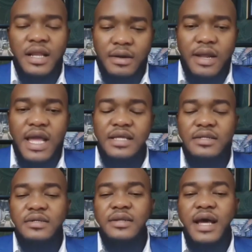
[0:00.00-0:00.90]

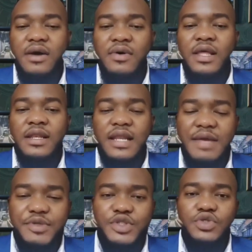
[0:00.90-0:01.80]
Right now,
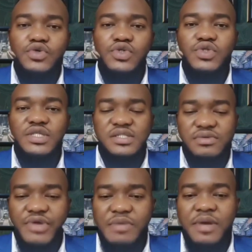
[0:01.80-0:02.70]
let me show you the
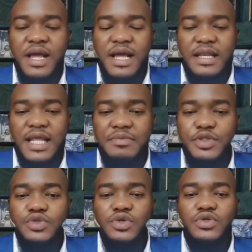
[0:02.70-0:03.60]
screen and let me
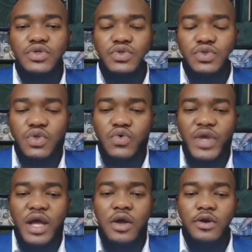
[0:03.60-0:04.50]
show you the tutorial